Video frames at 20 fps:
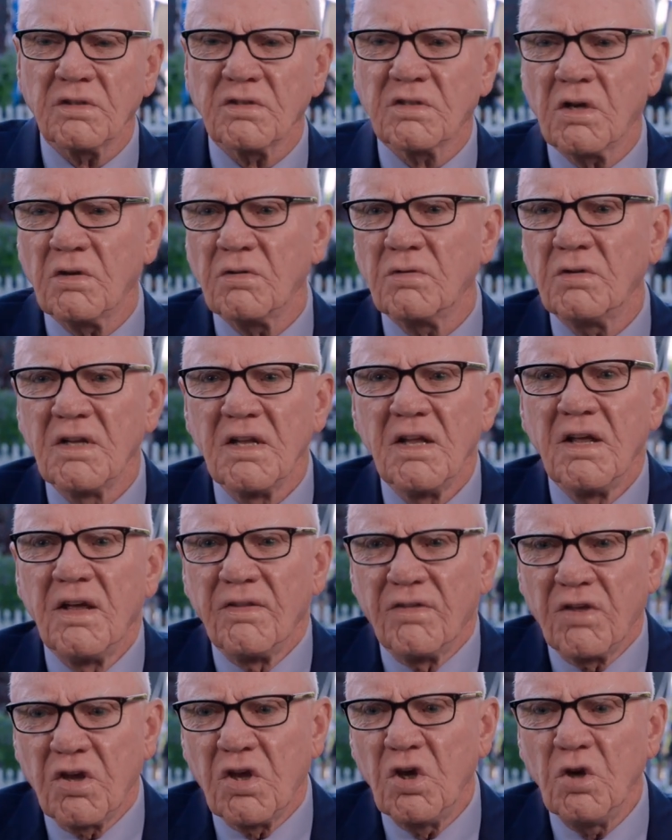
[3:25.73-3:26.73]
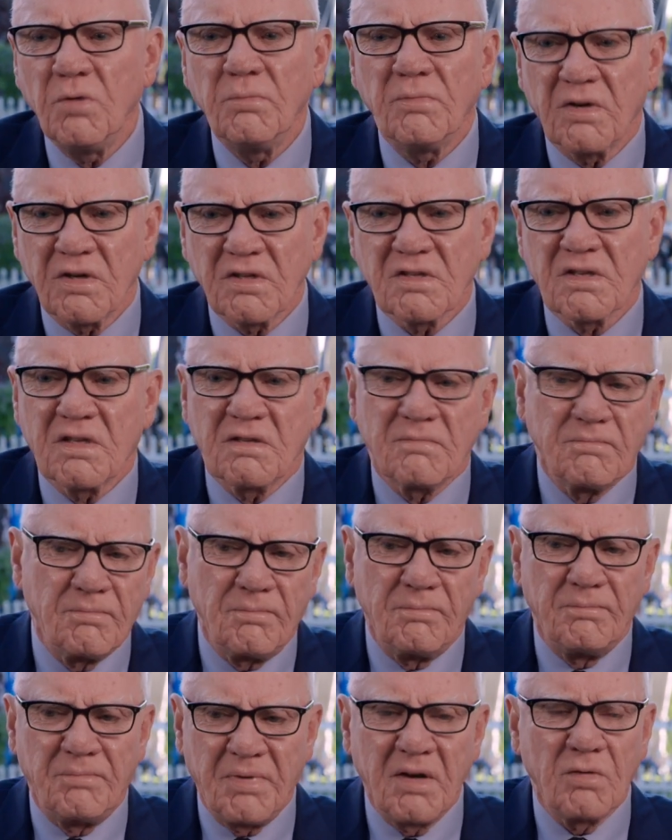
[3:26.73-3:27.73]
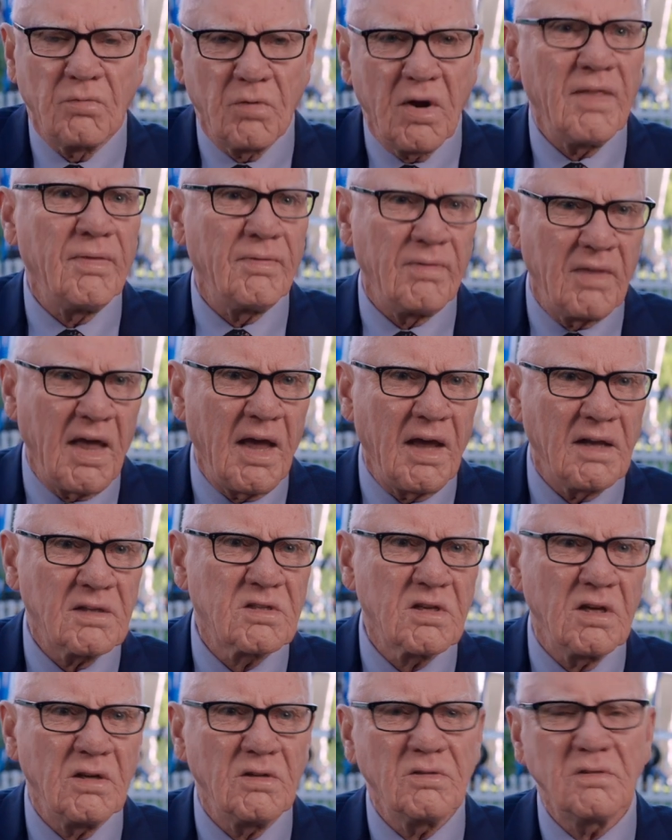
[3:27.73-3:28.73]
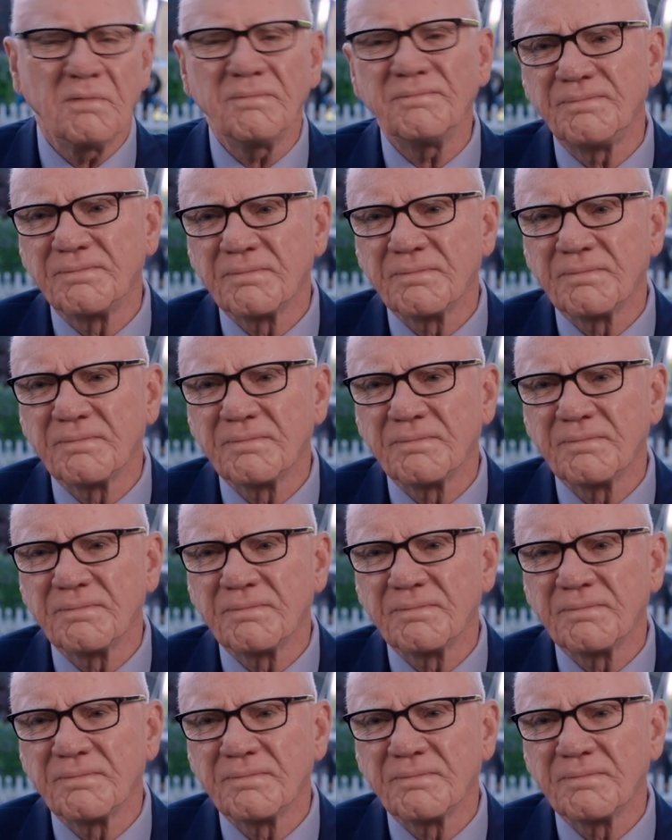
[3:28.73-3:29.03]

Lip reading: So the humor has been written there. So,